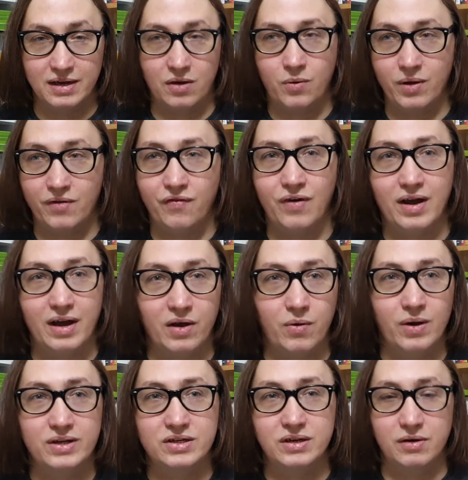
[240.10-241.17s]
quick fire
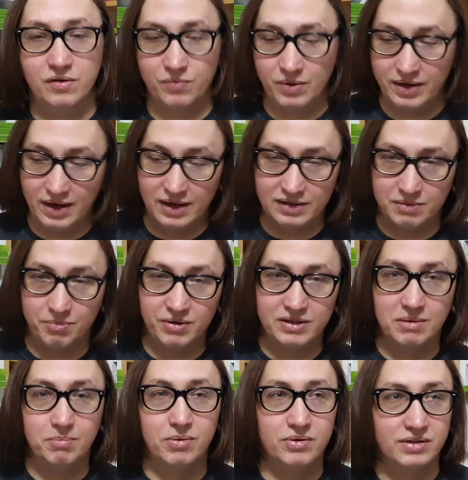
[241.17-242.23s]
questions where you had to press a
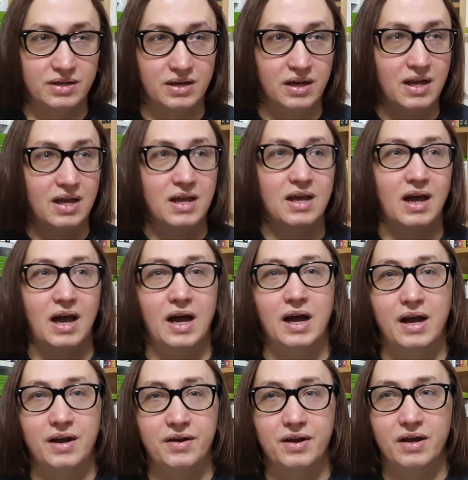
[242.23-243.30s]
buzzer
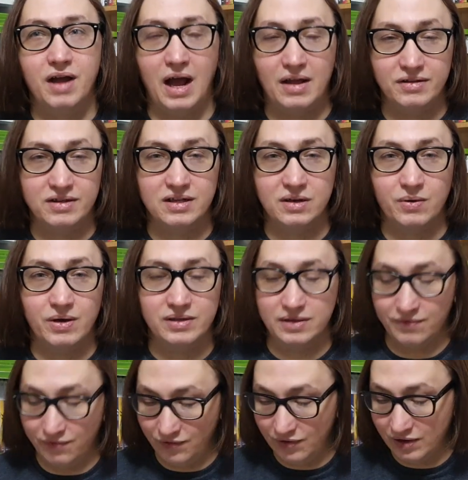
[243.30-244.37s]
and answer the question
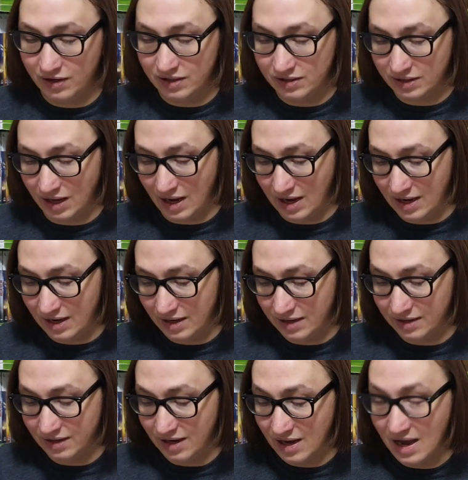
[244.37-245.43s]
first. And
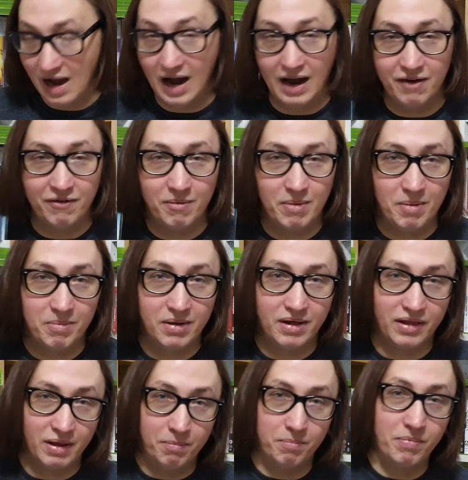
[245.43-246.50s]
I remember
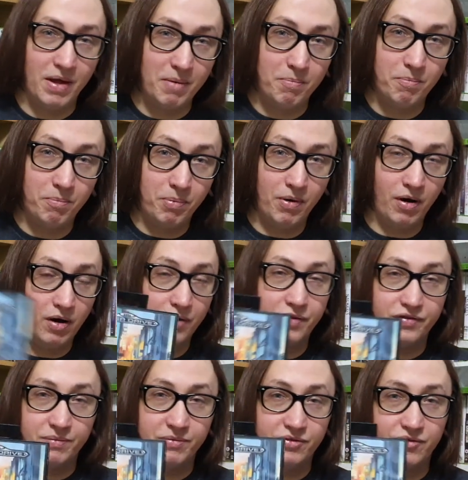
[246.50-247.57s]
they put on
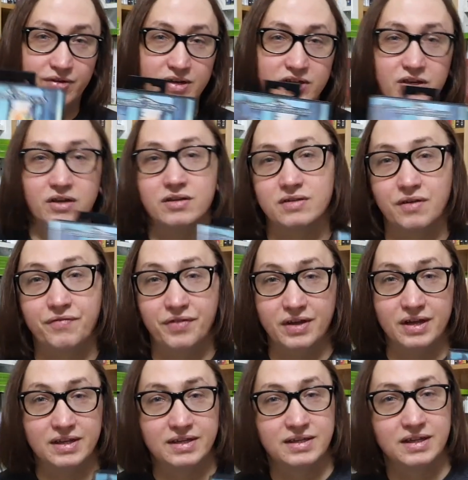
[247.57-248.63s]
some screenshots of
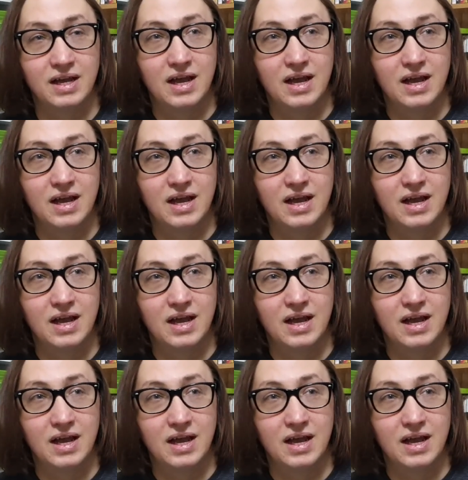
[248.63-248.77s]
this